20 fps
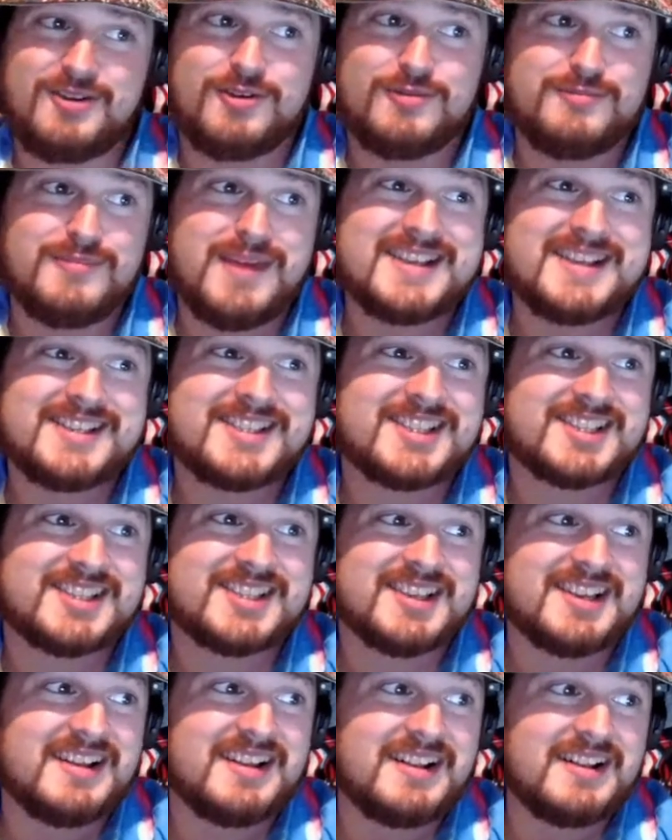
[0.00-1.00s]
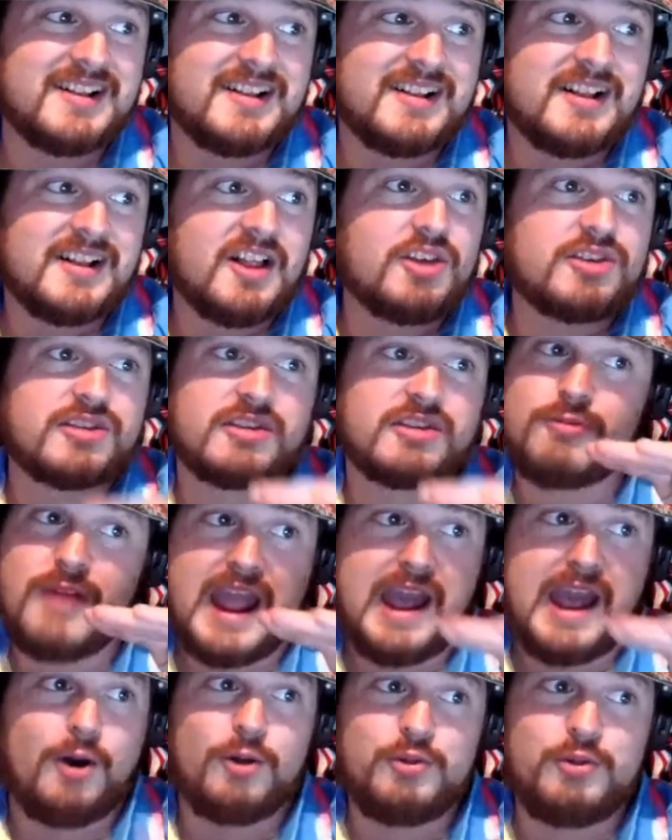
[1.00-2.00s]
or miss
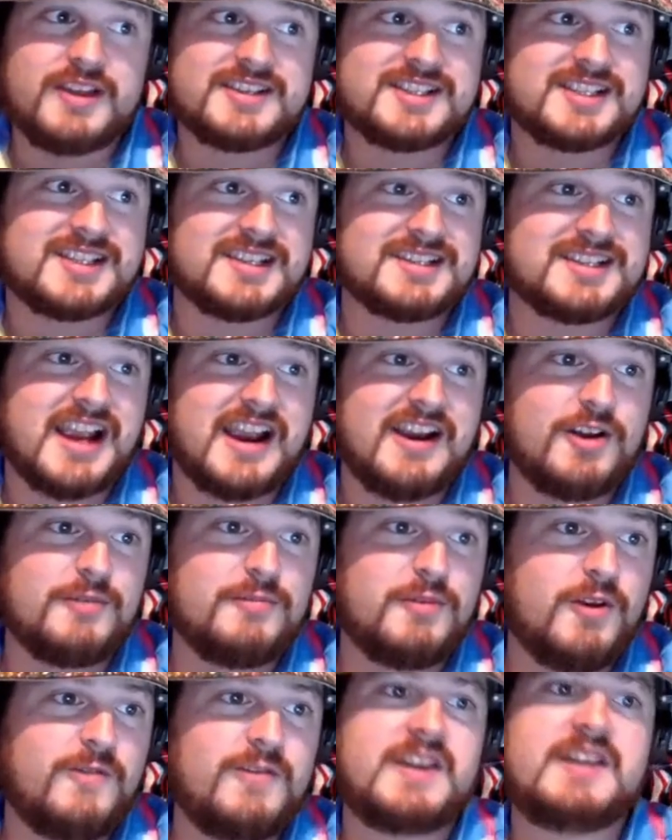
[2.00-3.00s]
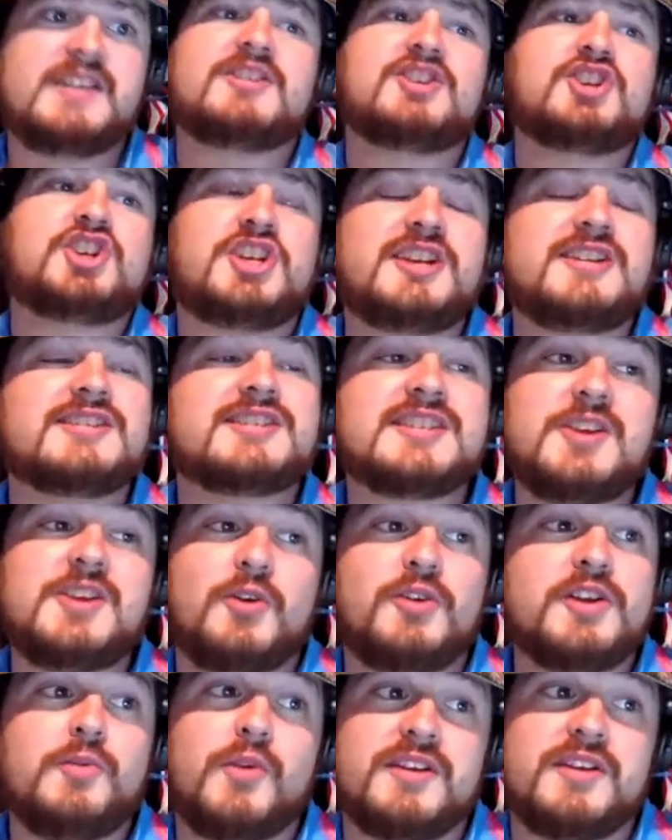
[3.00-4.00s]
throughout this entire movie. She is the
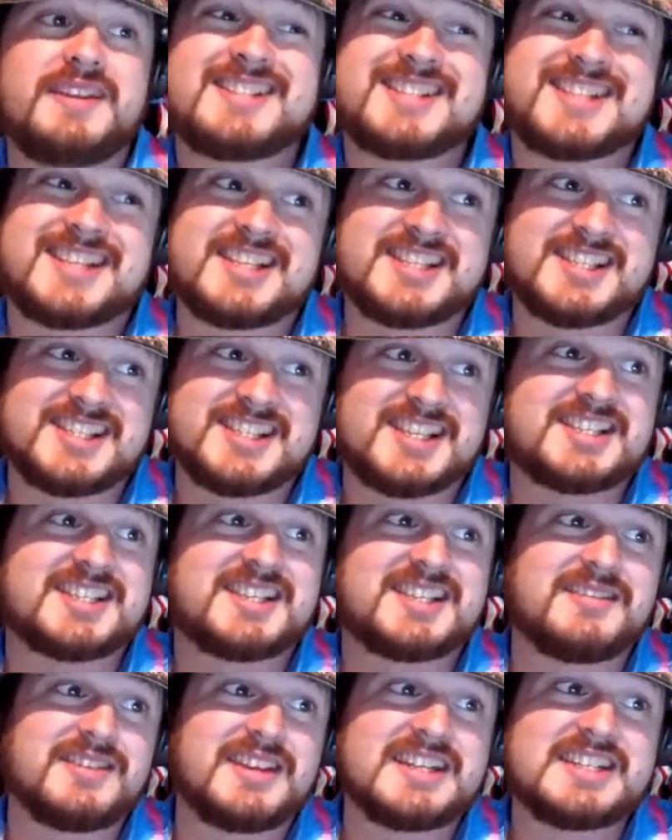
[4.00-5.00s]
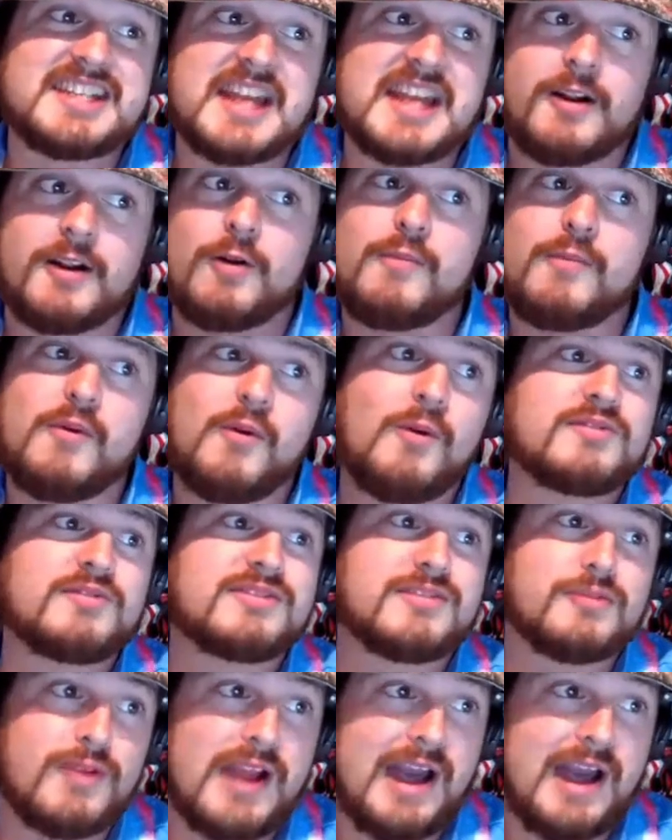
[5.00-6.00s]
only one that's consistently terrible
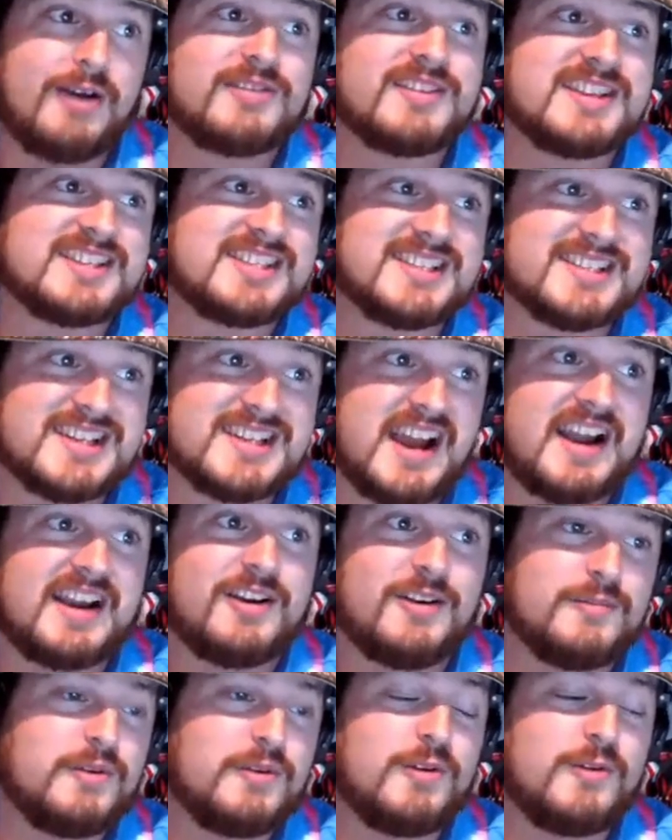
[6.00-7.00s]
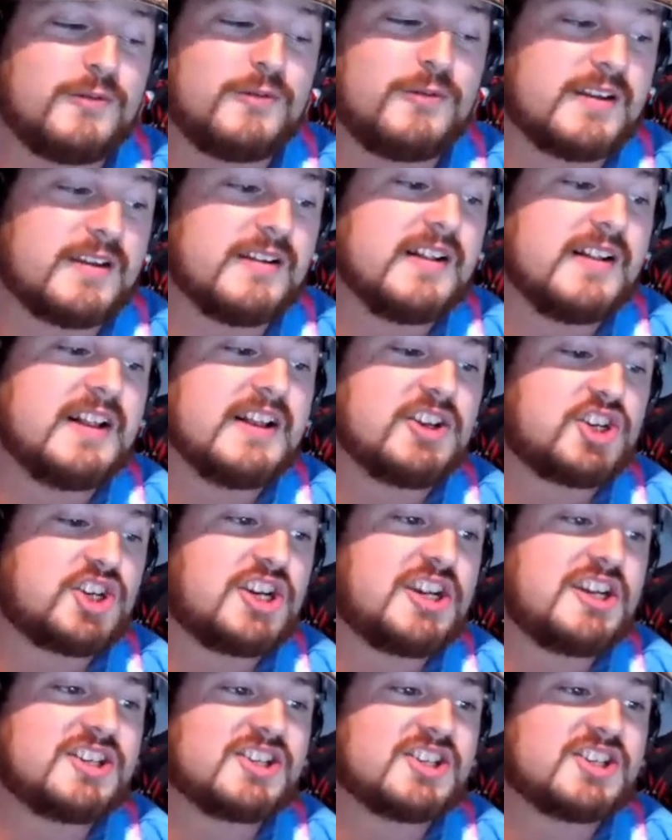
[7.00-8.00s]
throughout this entire movie.
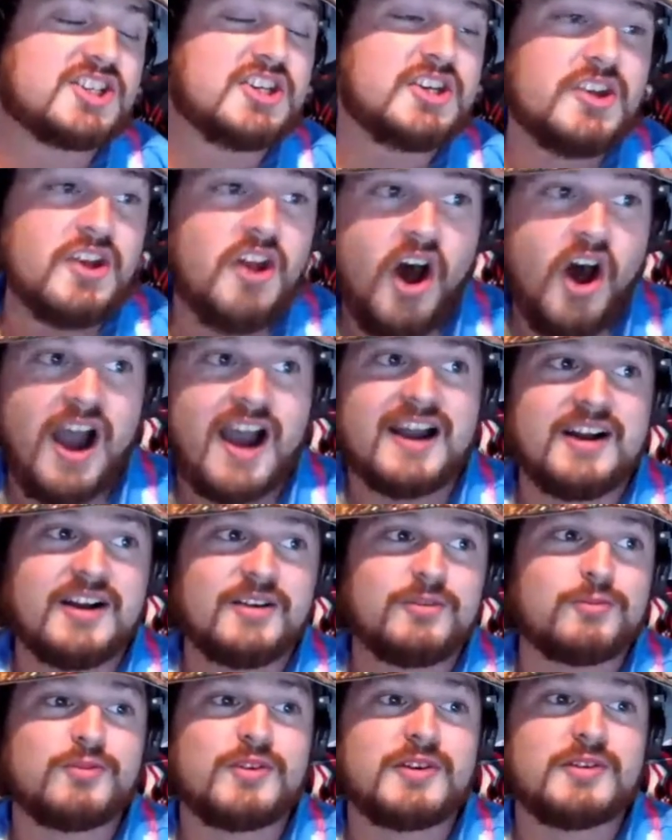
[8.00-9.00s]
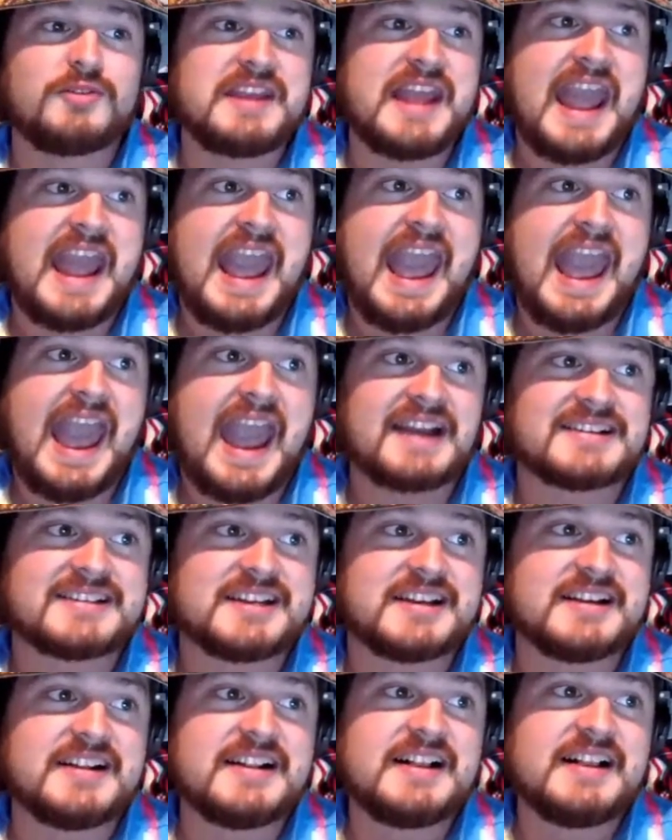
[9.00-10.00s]
She does not really
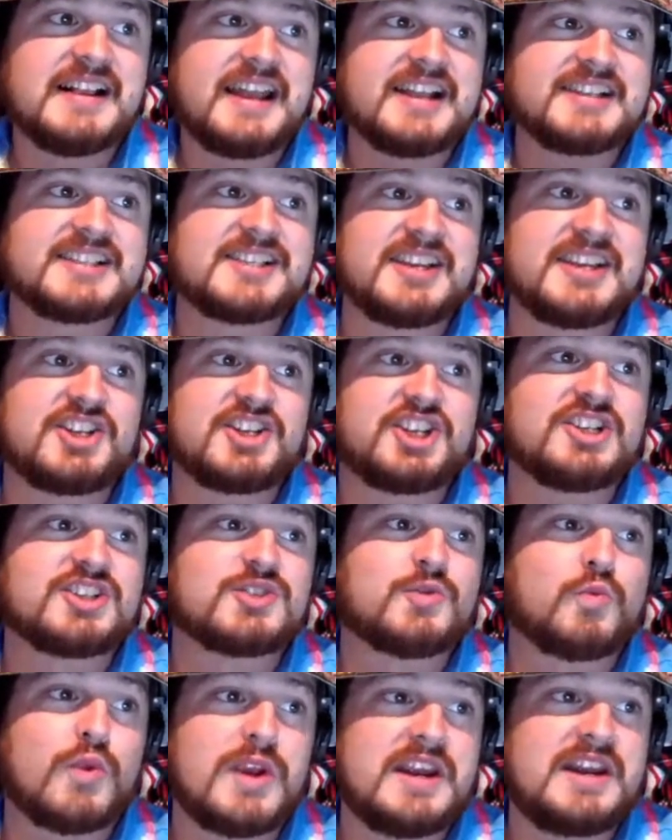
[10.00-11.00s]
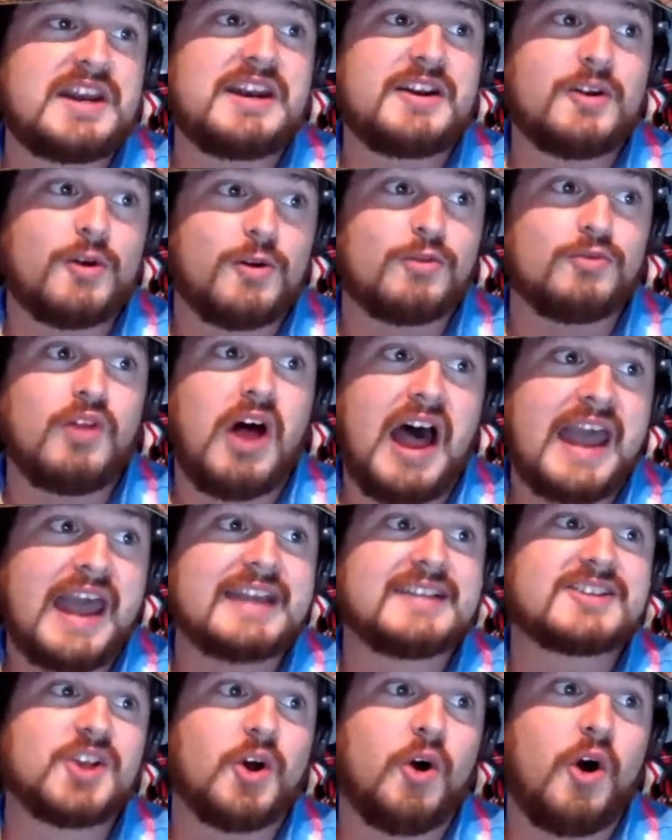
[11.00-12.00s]
act. It's like she's reading her
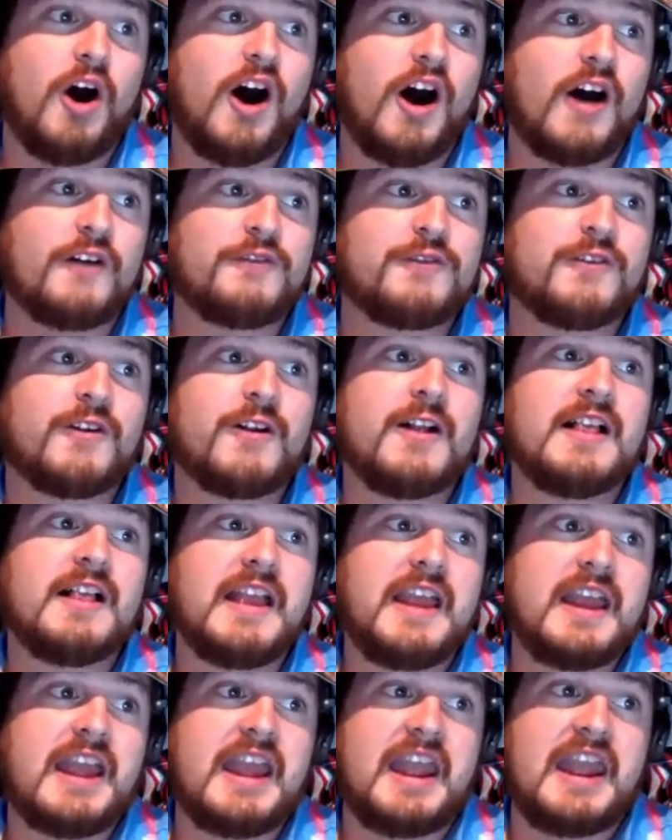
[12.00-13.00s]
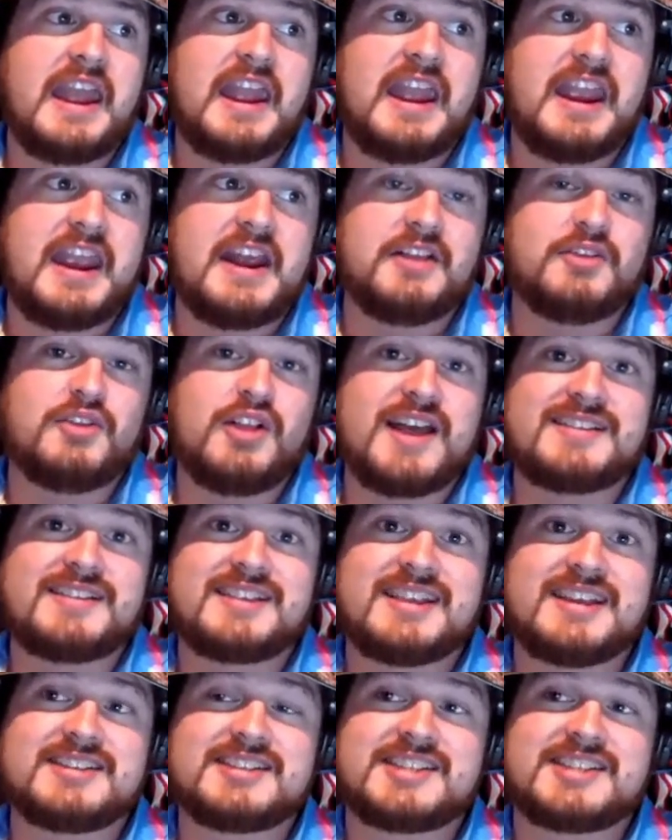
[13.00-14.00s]
lines off in like
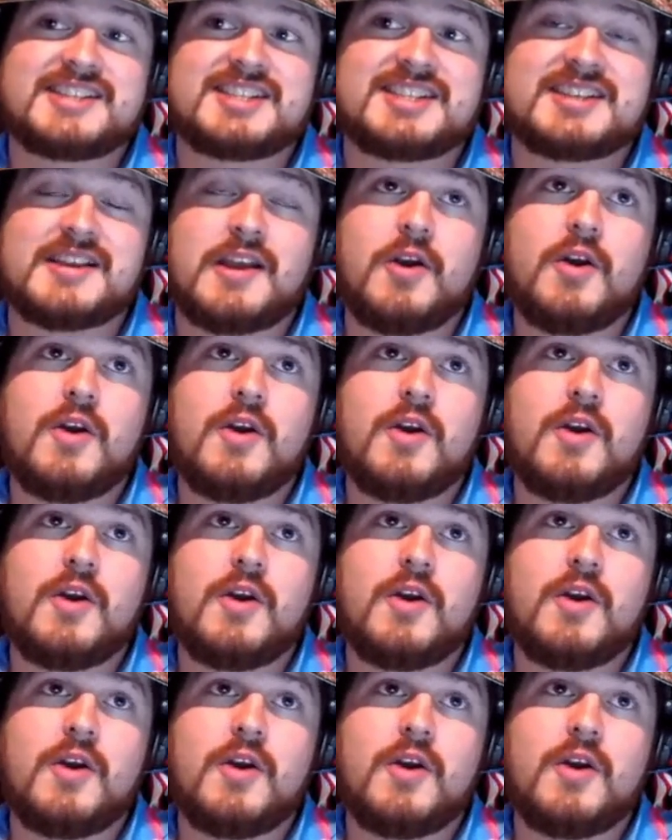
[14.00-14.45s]
this